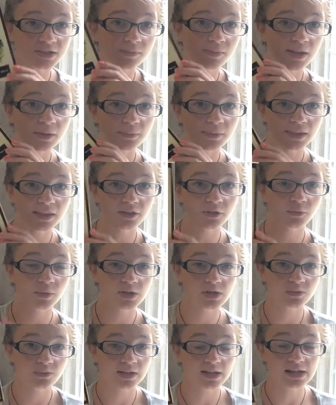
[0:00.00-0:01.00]
this would be a really good
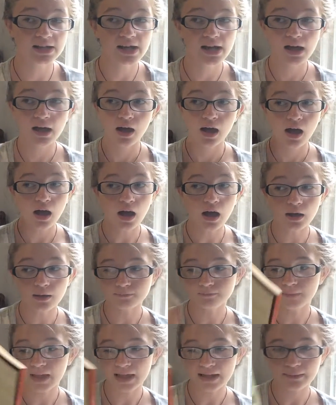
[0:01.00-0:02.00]
one to read,
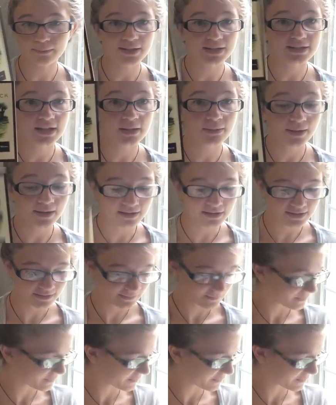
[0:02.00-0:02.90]
and I'm excited about it.